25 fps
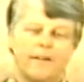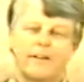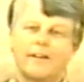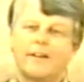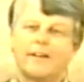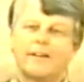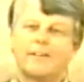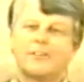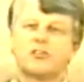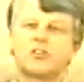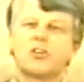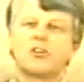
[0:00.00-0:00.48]

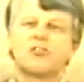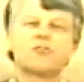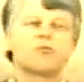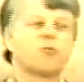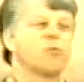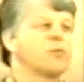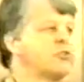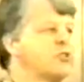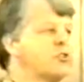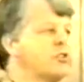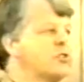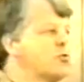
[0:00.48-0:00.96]
just when
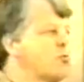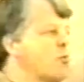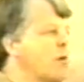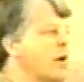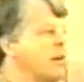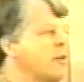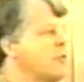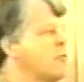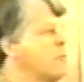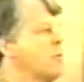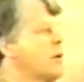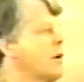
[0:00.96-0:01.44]
she's ready
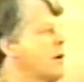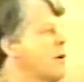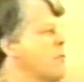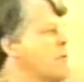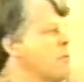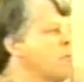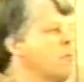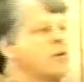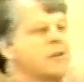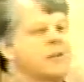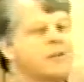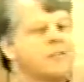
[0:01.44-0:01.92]
to become a
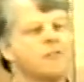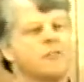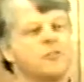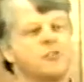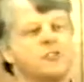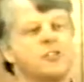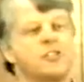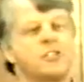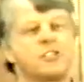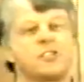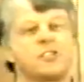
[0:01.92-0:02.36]
believer, Jesus